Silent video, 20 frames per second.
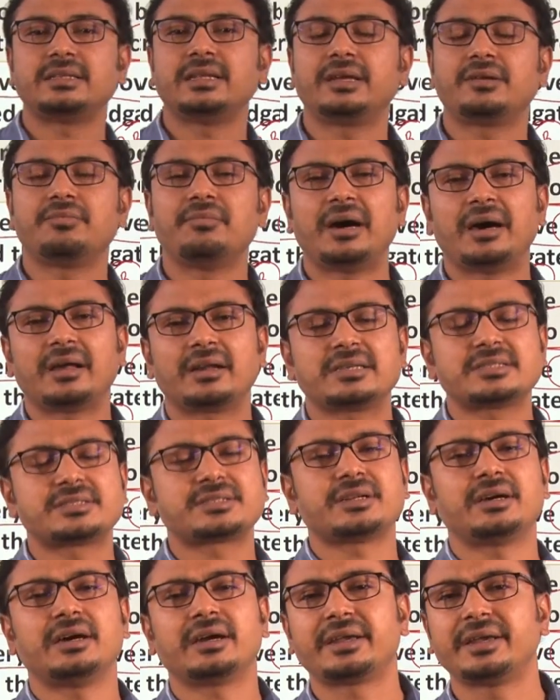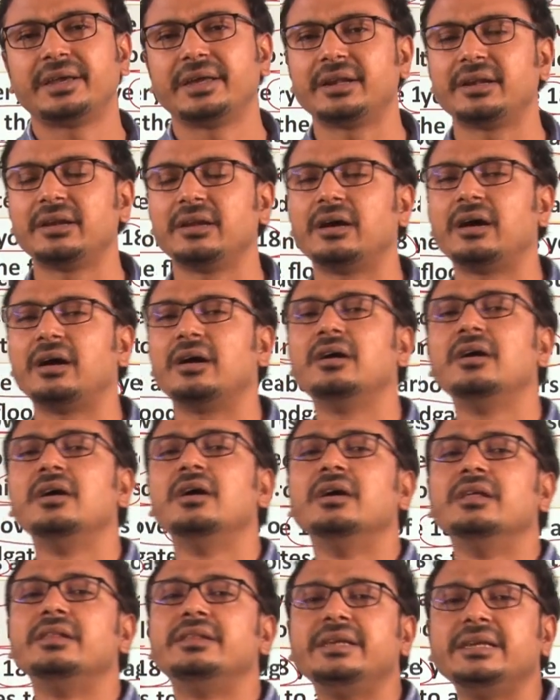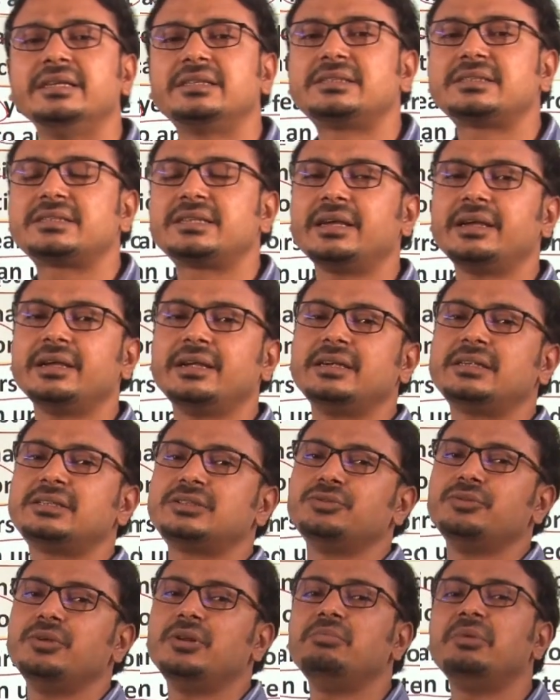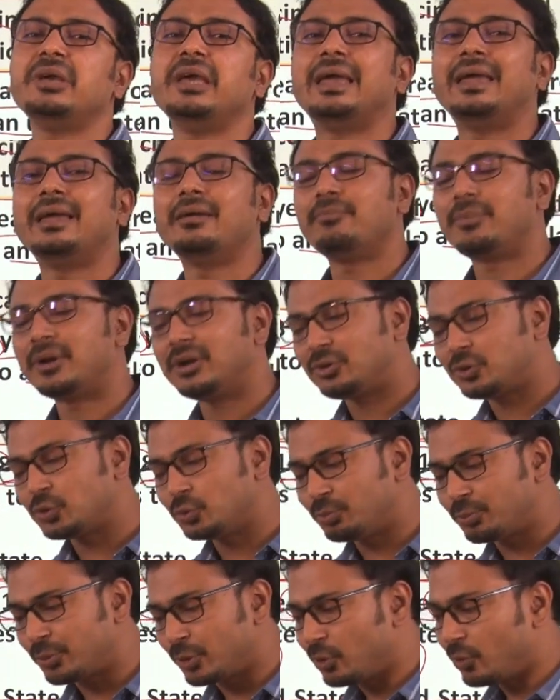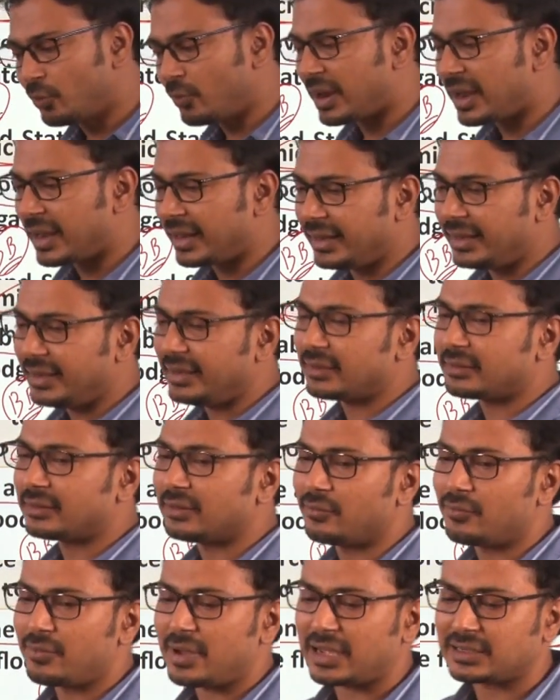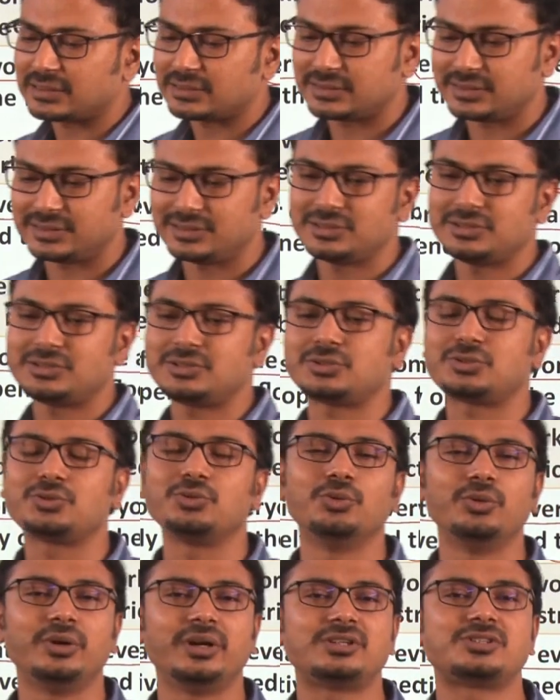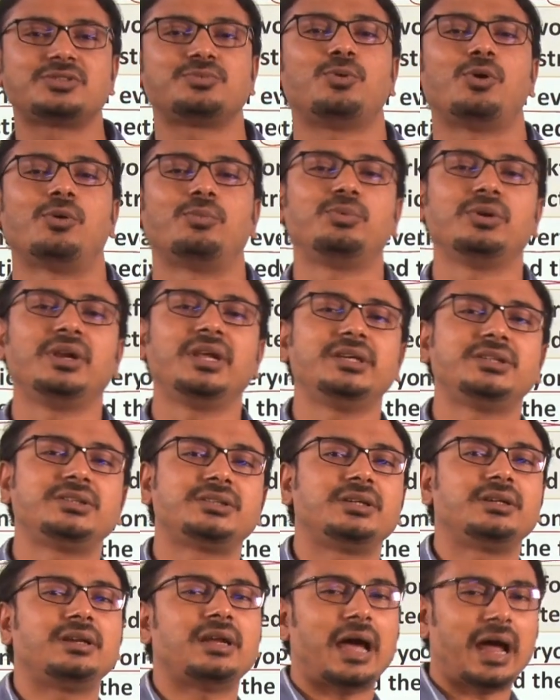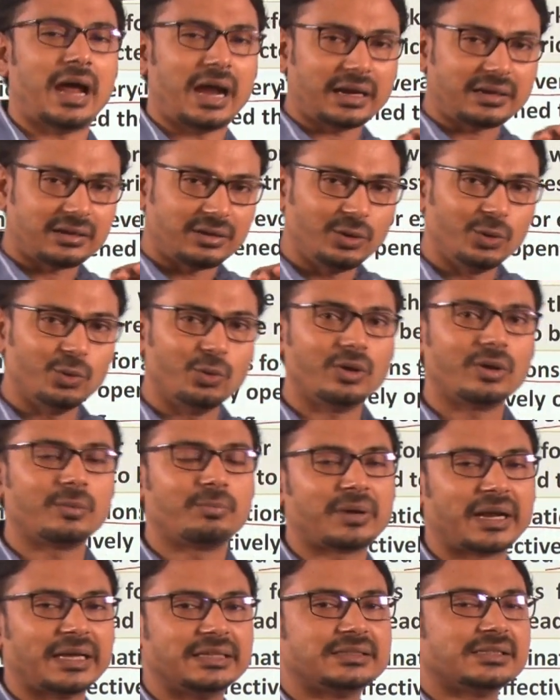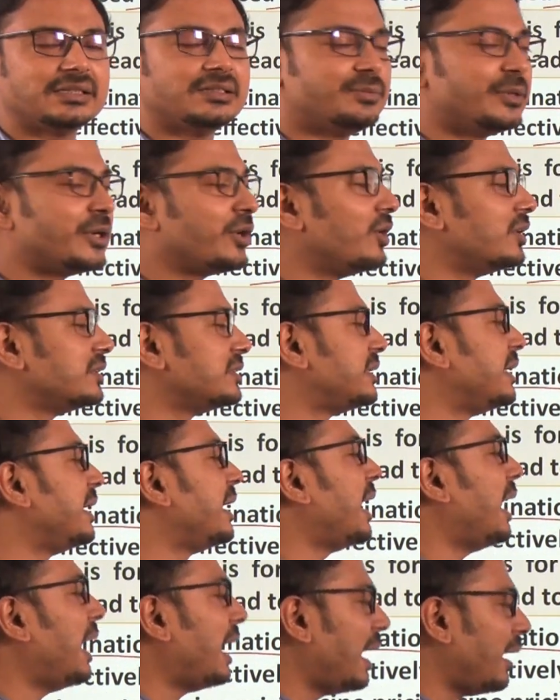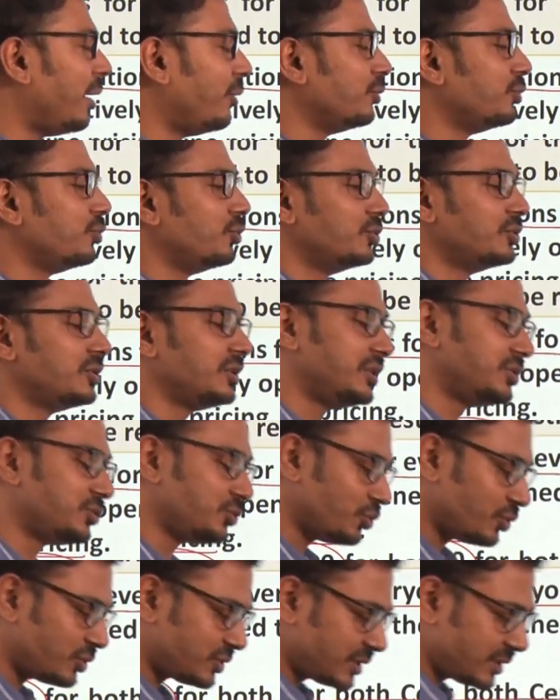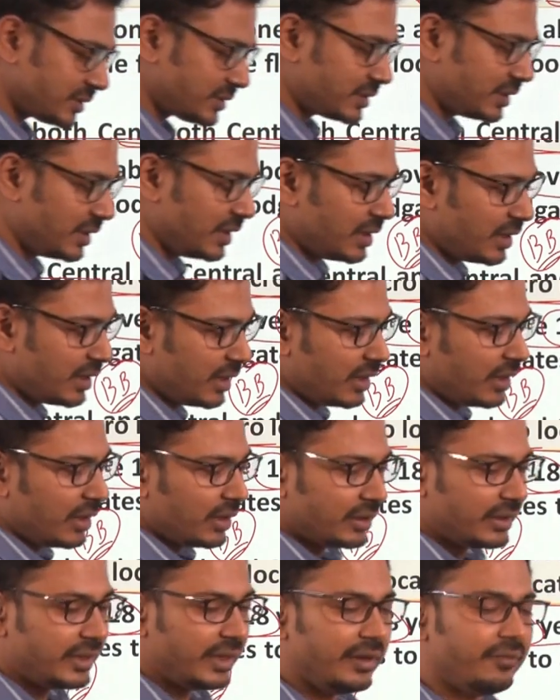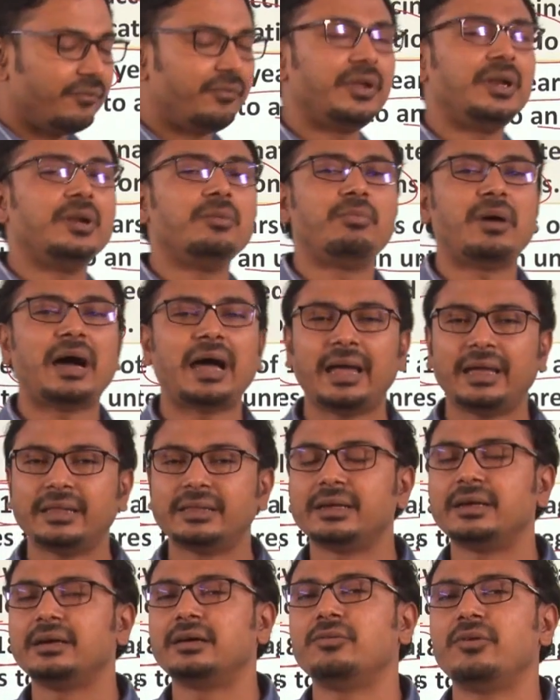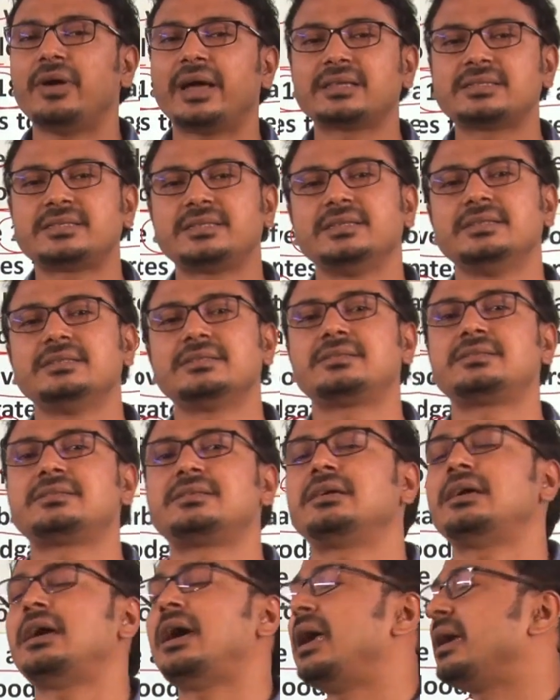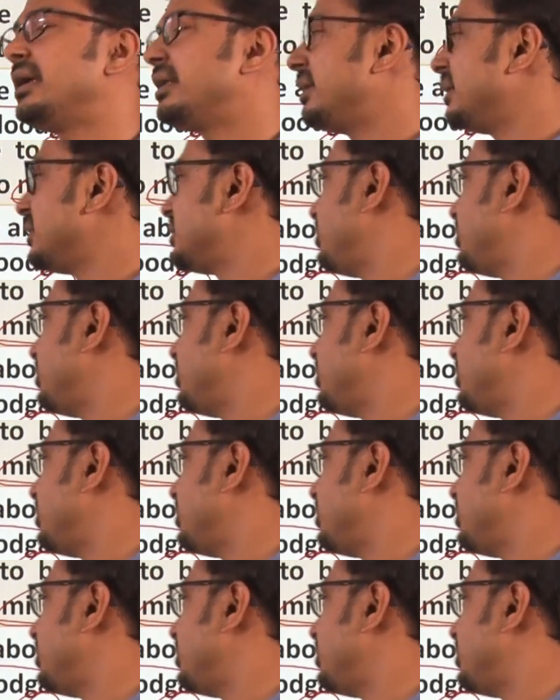like Maharashtra, Kerala, these states will be able to provide the vaccines to its population at lower prices because they have those resources. They will buy the vaccines at this